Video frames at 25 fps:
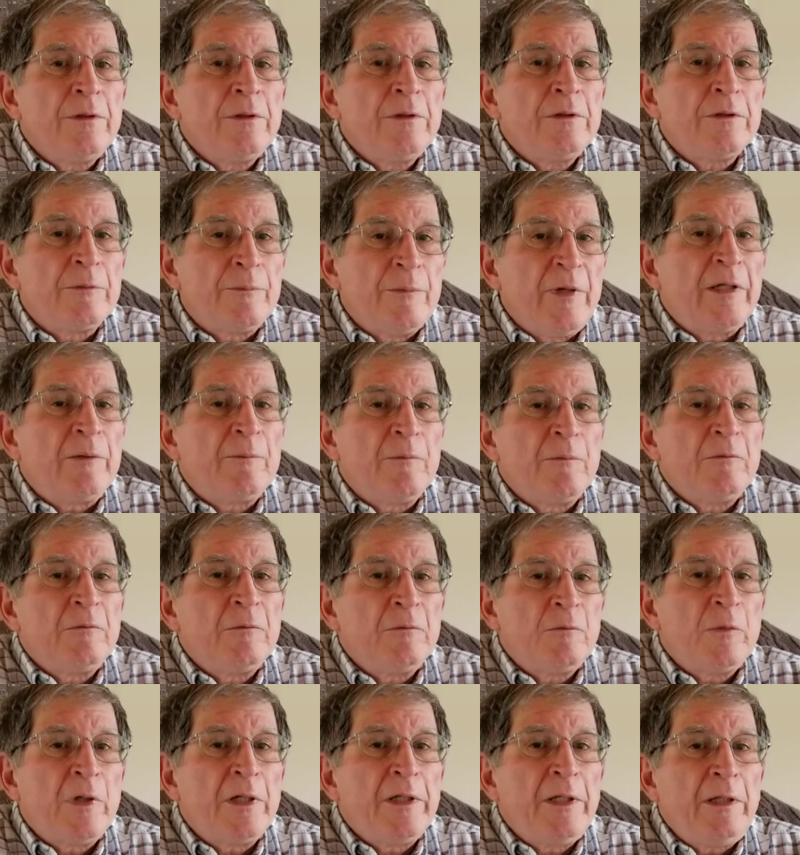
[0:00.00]
To make
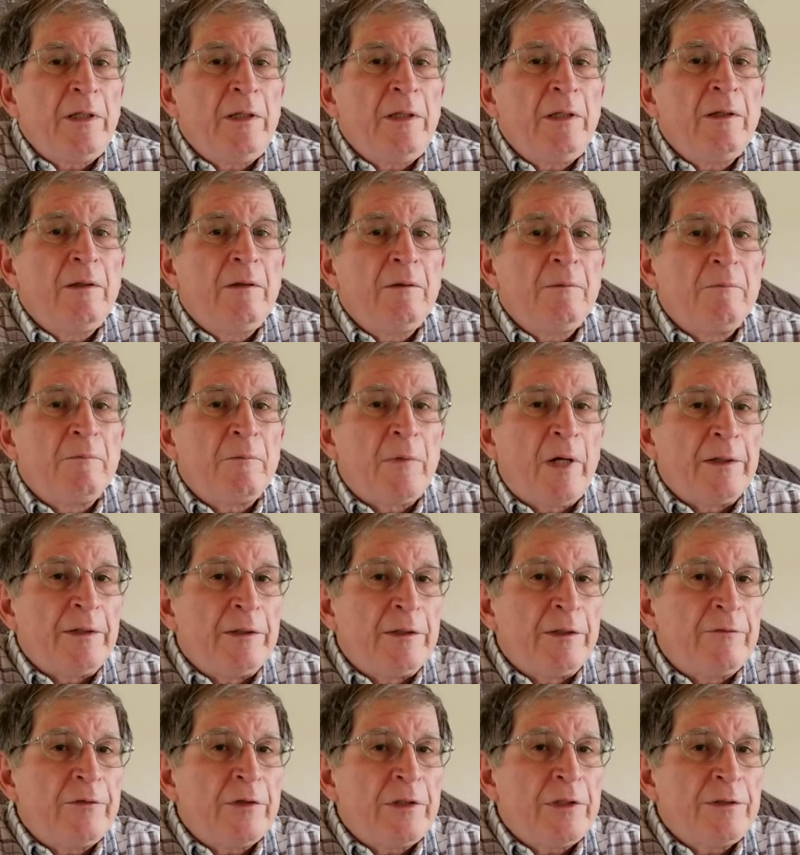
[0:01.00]
money by
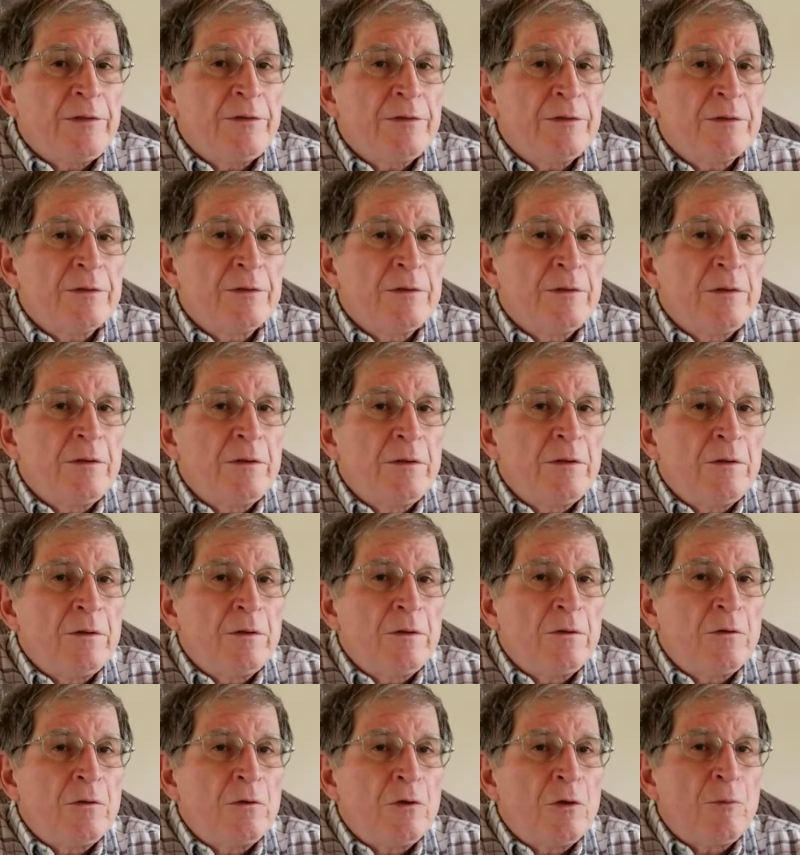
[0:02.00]
dividends
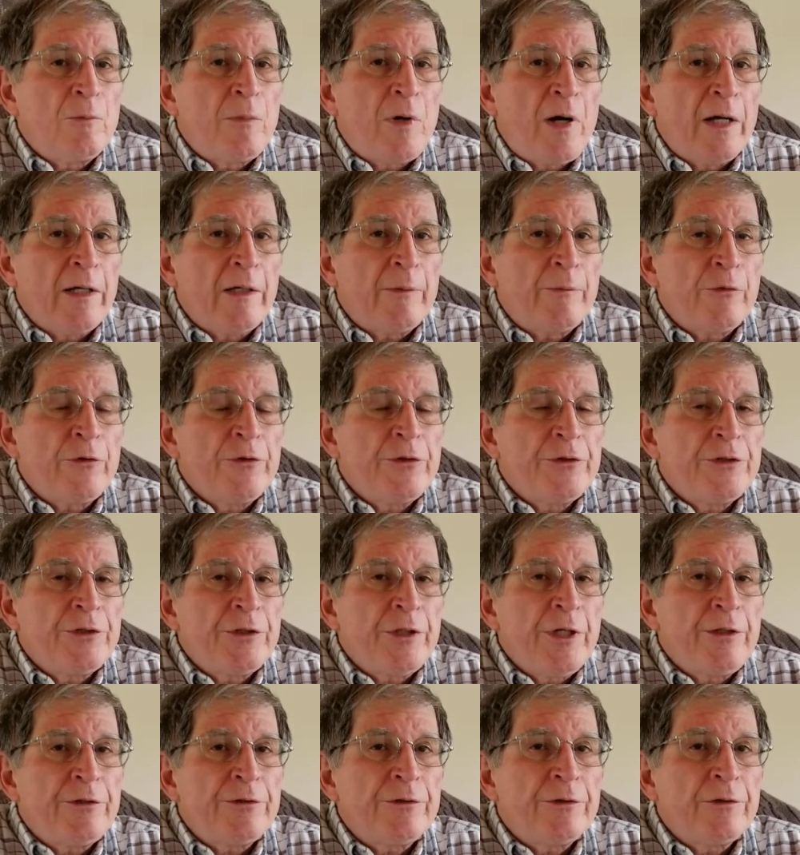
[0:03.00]
or by
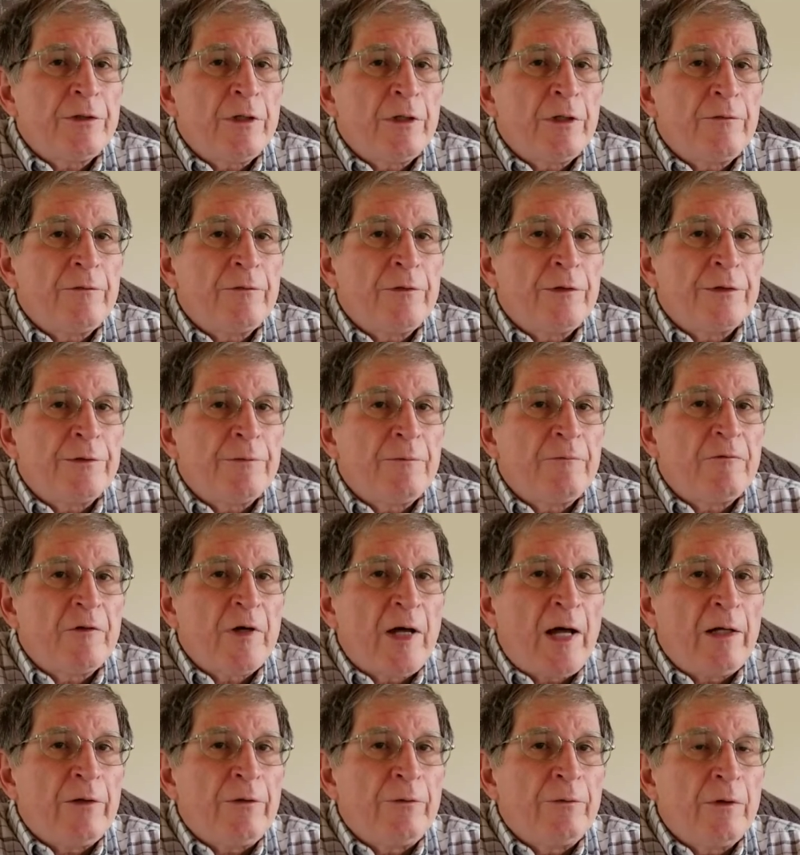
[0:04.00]
appreciation of the
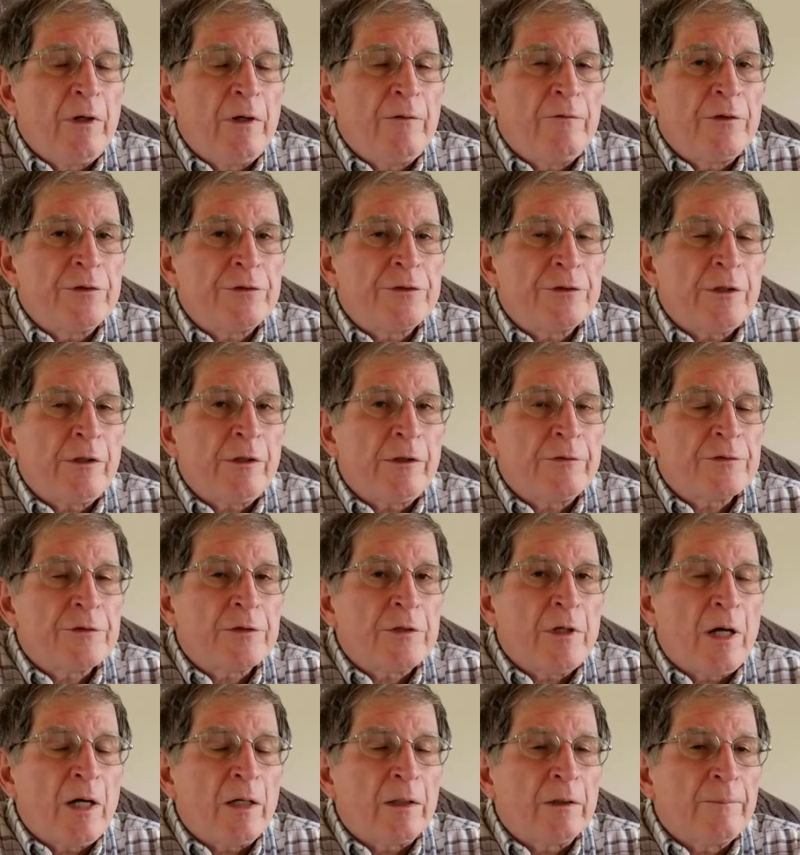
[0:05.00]
value of the share of
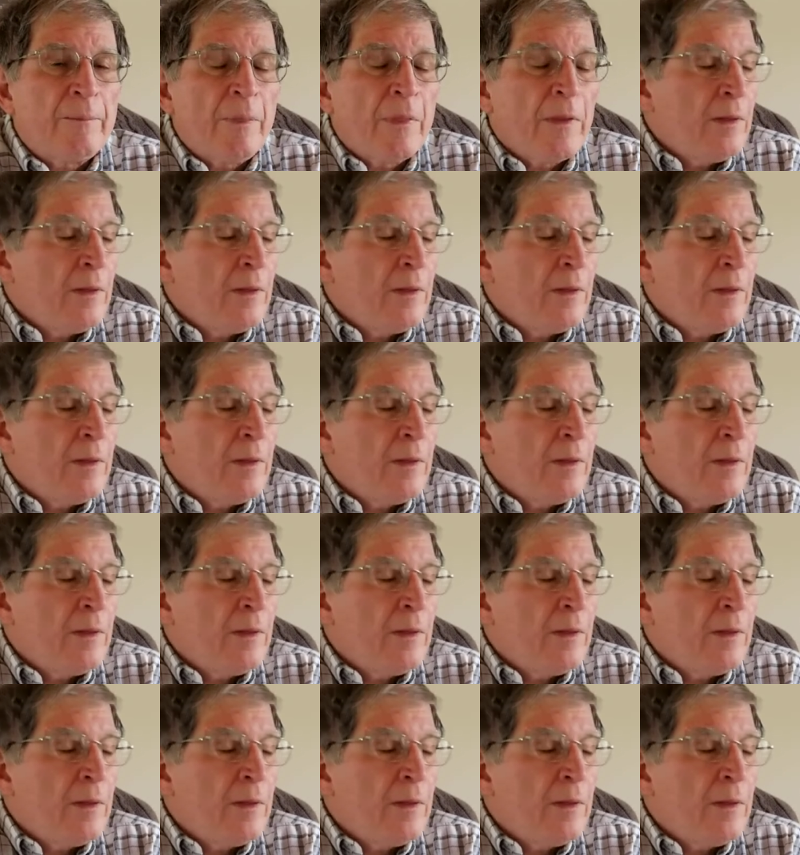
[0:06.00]
stock.